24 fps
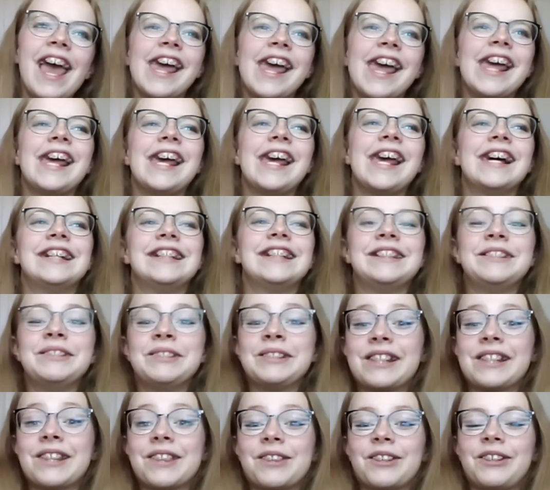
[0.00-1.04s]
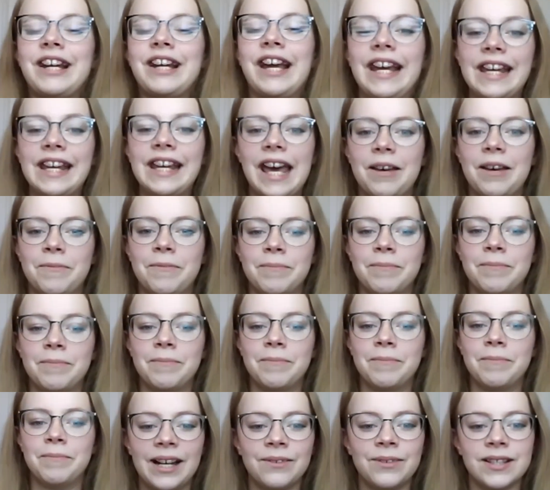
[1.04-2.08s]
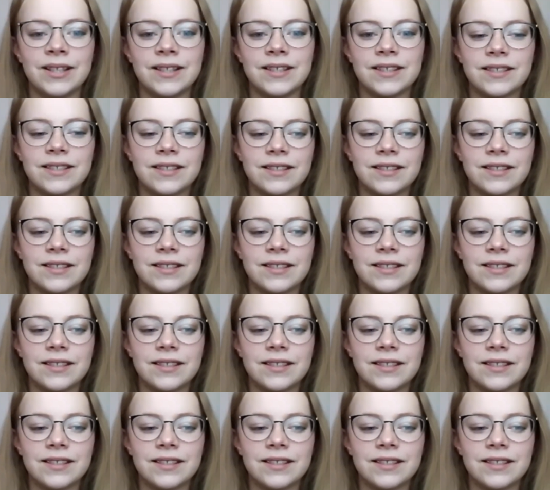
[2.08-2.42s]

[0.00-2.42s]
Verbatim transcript: and it was 3 a.m. and I was